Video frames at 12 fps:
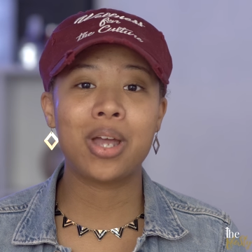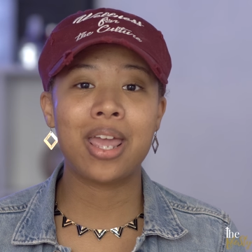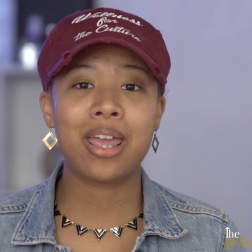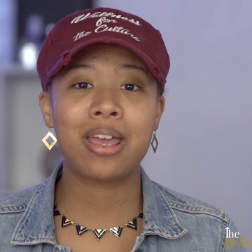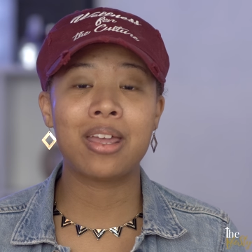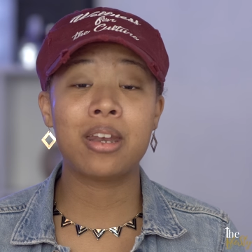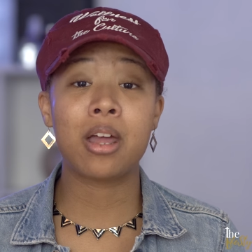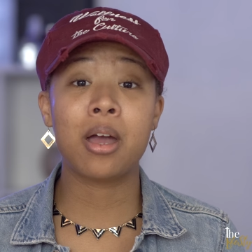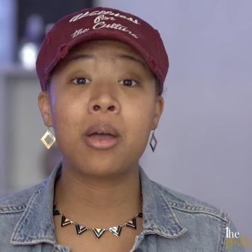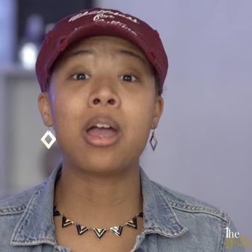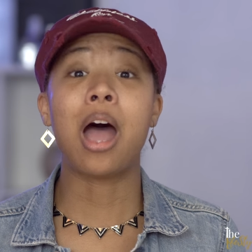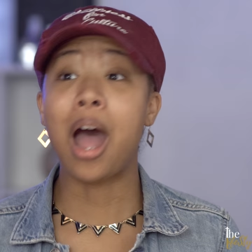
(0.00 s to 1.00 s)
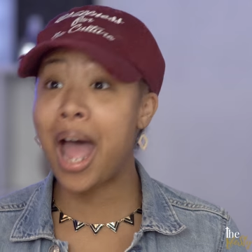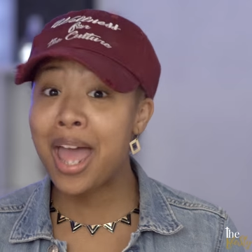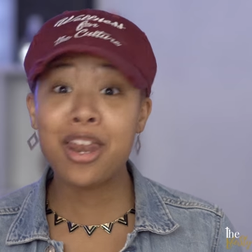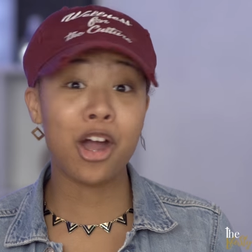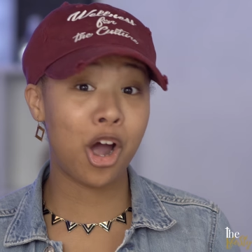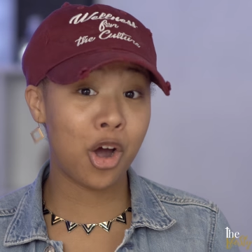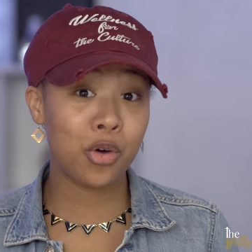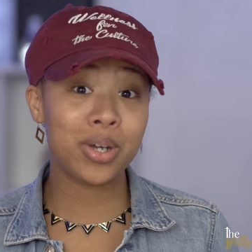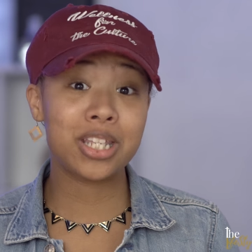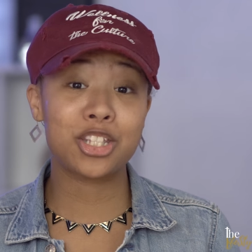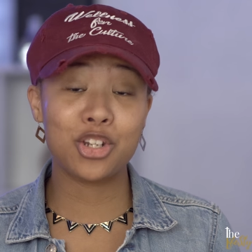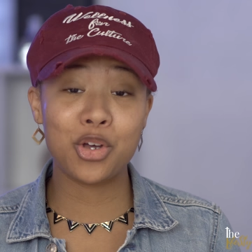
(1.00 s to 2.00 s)
And I
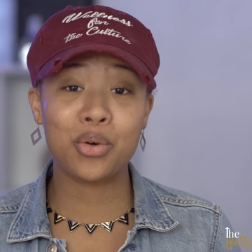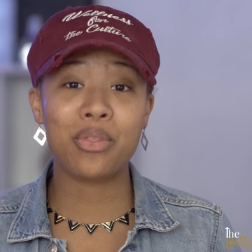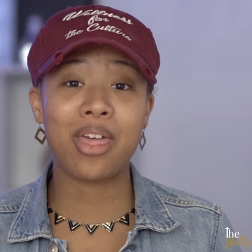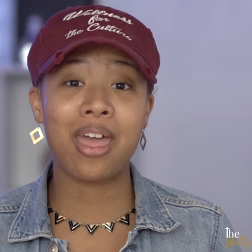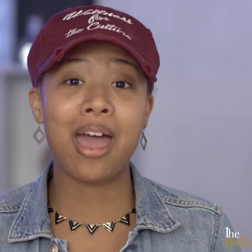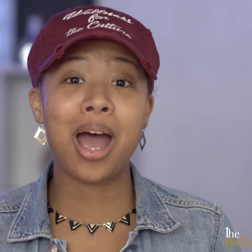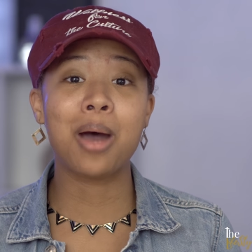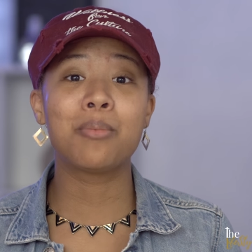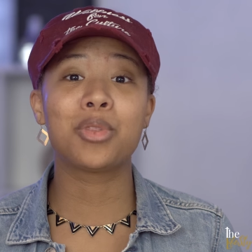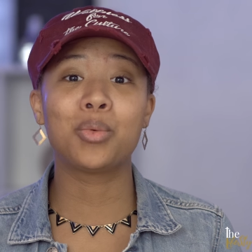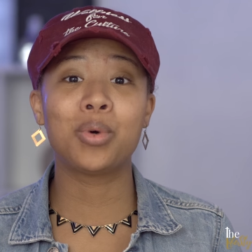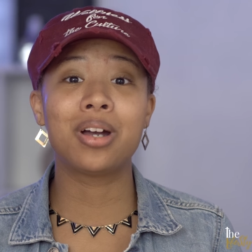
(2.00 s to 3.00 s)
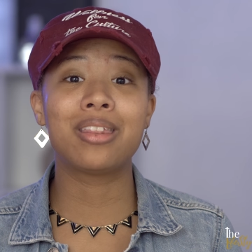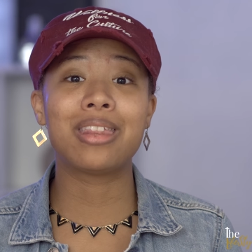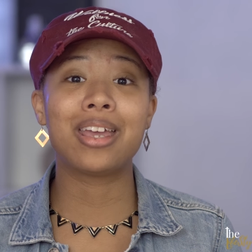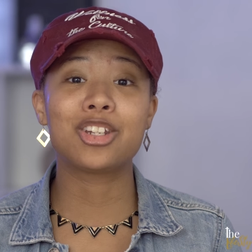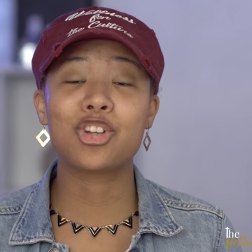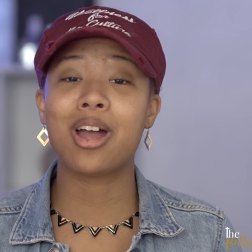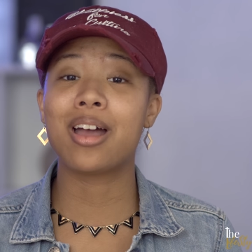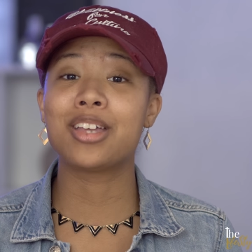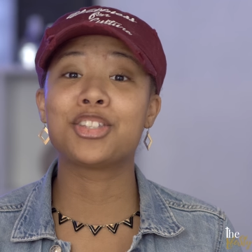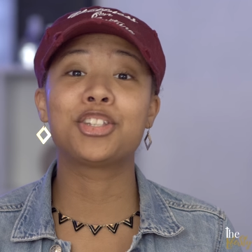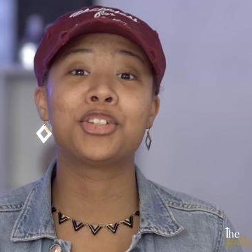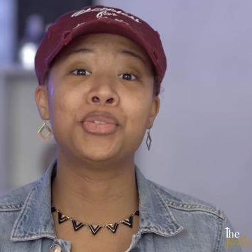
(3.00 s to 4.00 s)
always know that I'm the one that
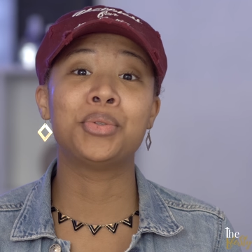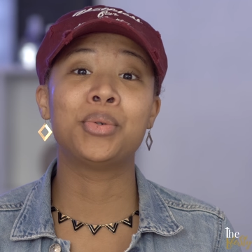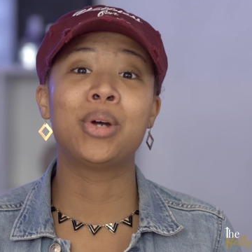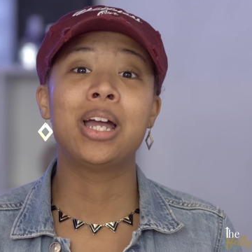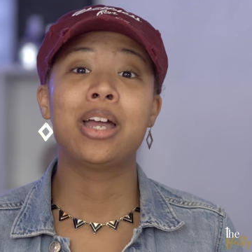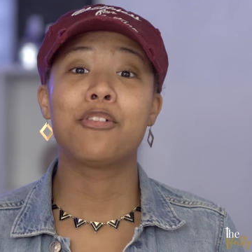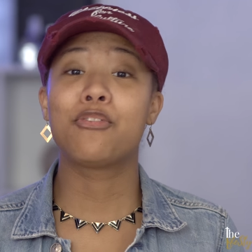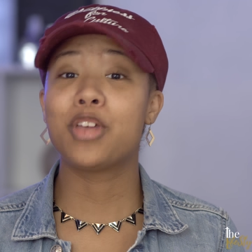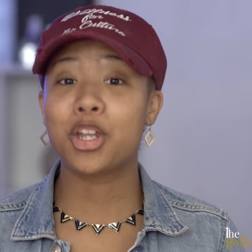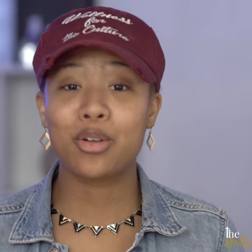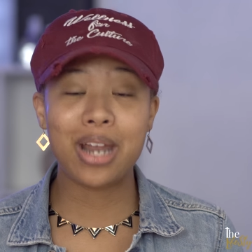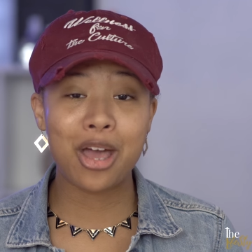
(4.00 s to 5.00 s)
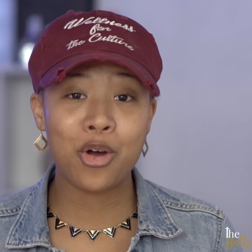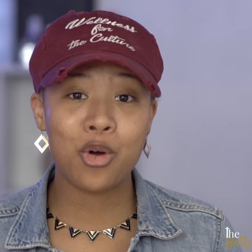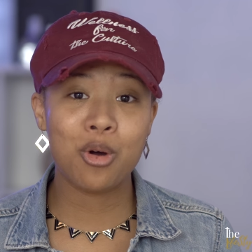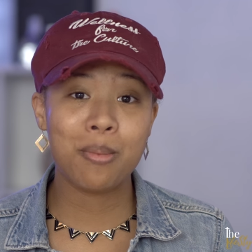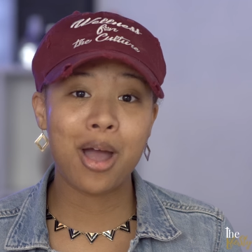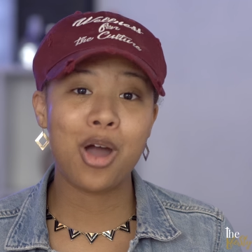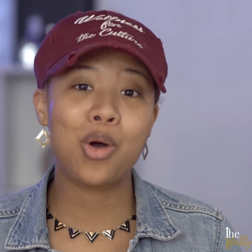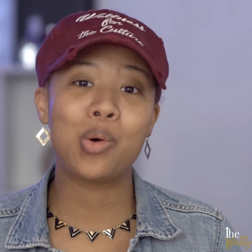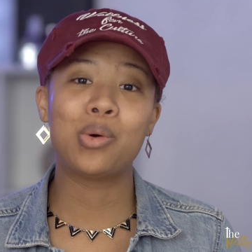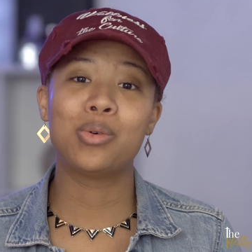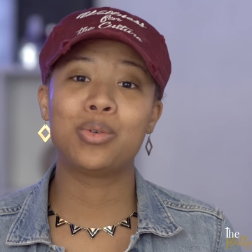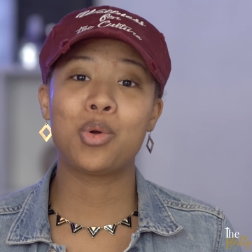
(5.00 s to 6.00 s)
tries to figure it out on my
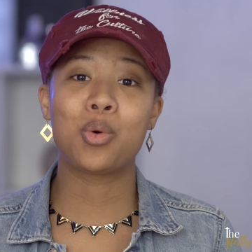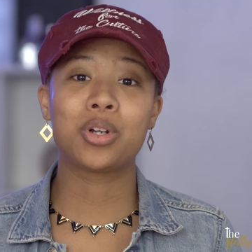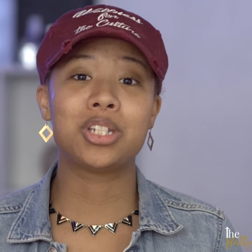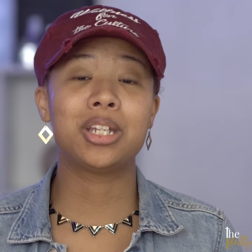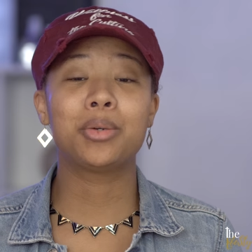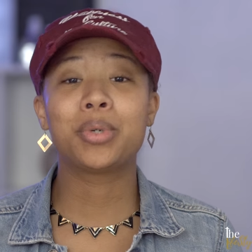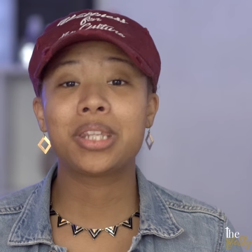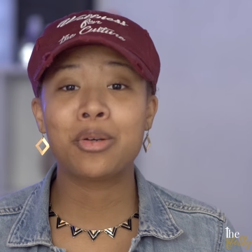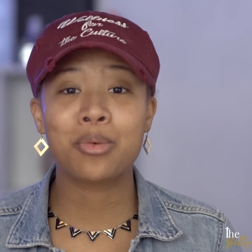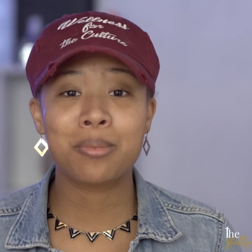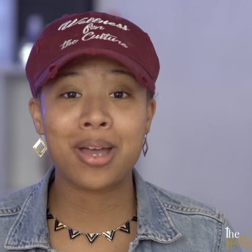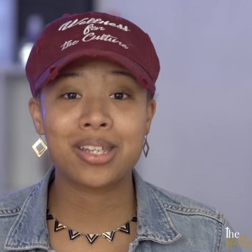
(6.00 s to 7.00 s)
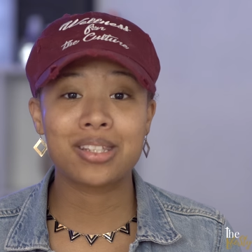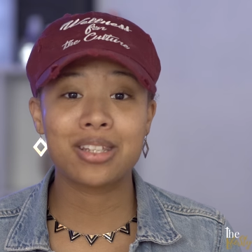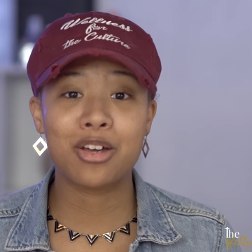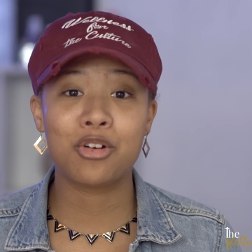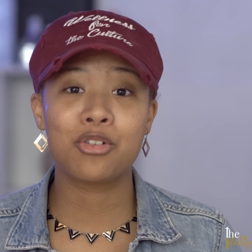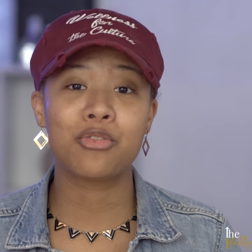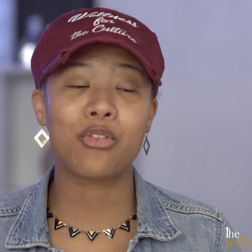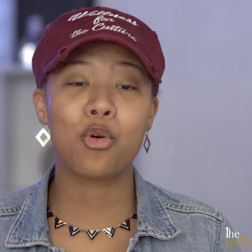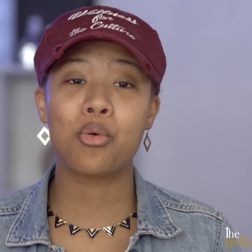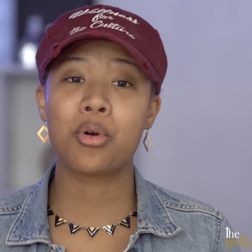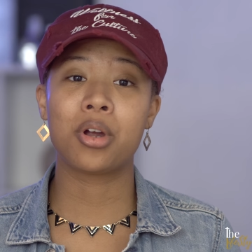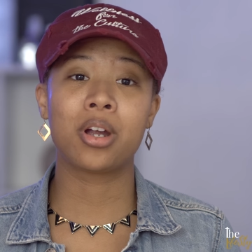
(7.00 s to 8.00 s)
own or deal with it with myself
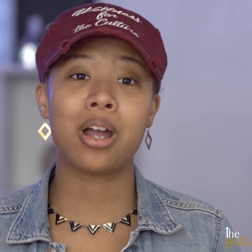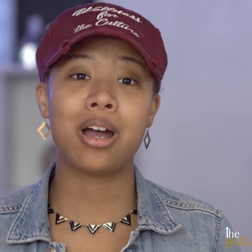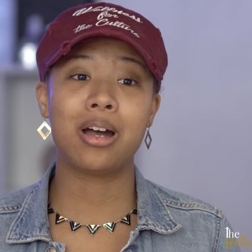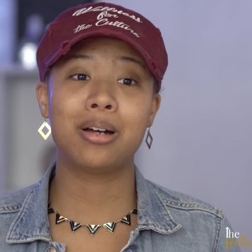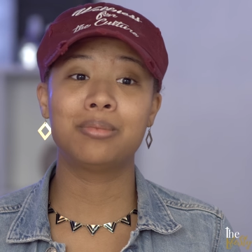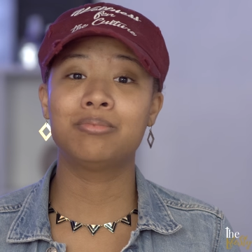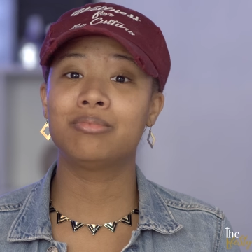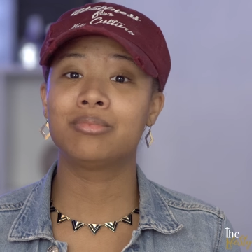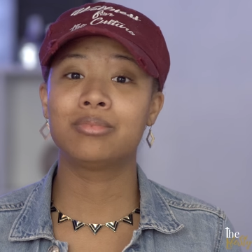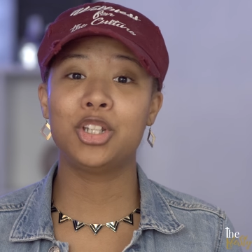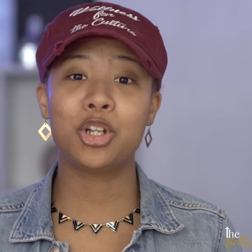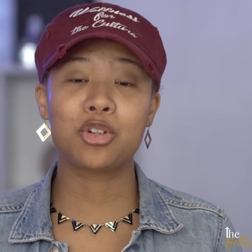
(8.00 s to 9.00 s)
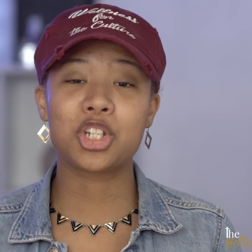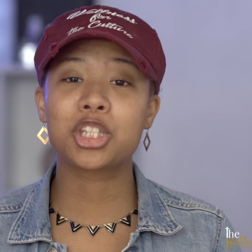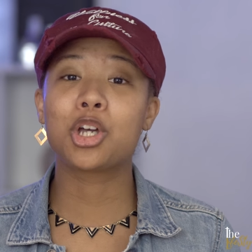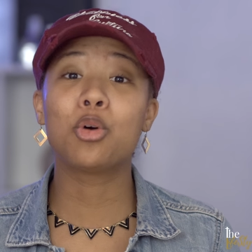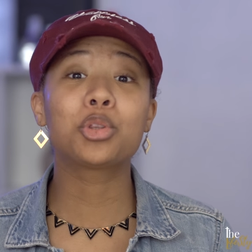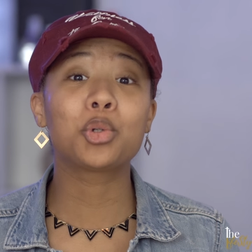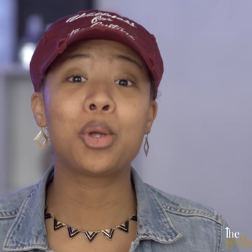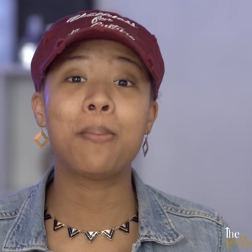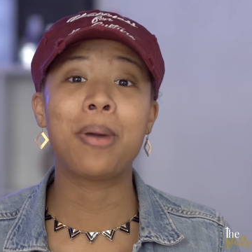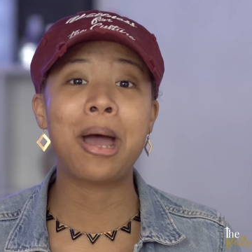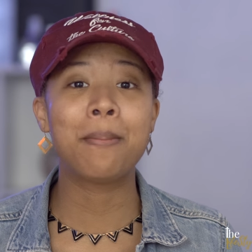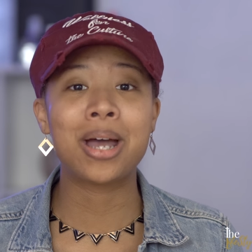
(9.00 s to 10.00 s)
or um, you know, just go through it
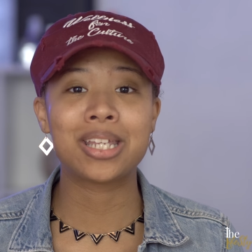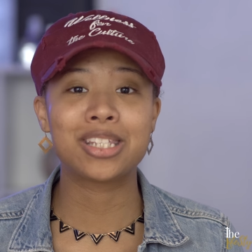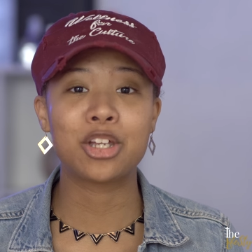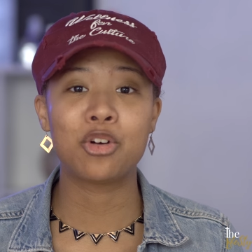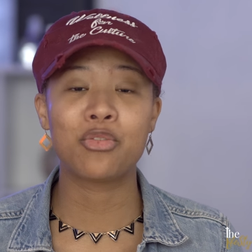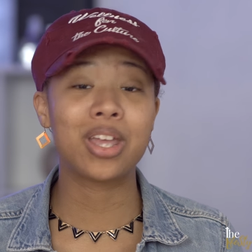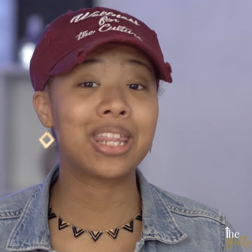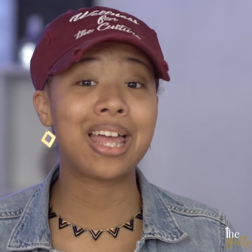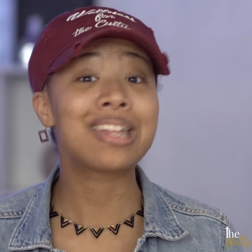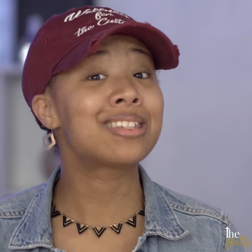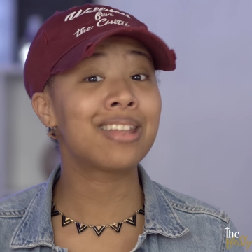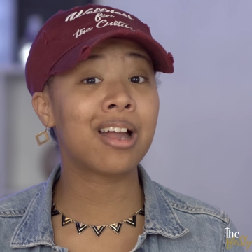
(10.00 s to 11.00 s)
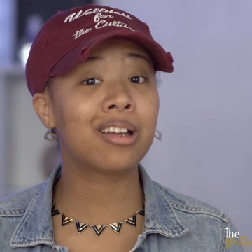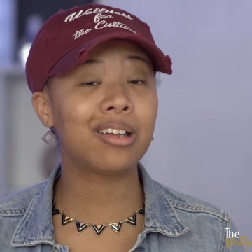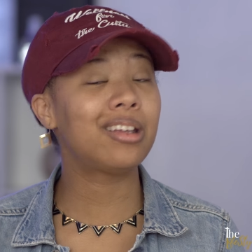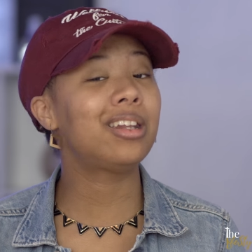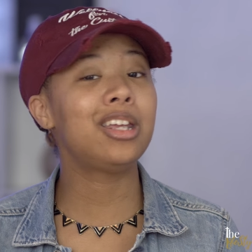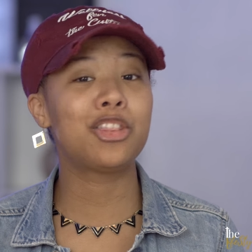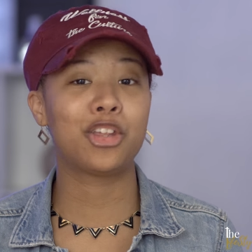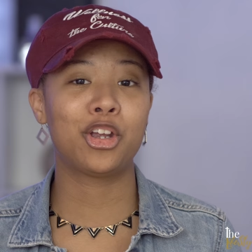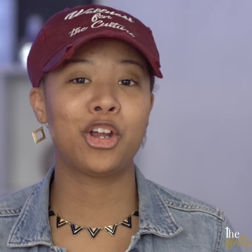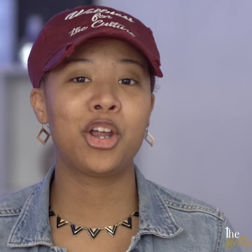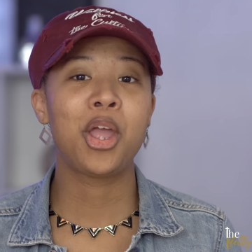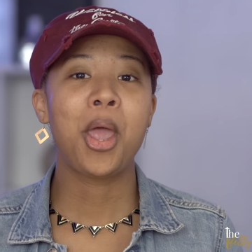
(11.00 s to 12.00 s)
by myself, and that's not good
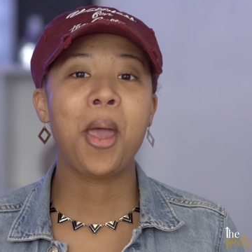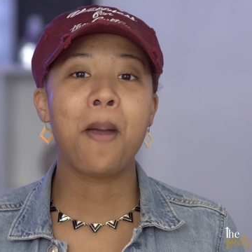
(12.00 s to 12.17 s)
either.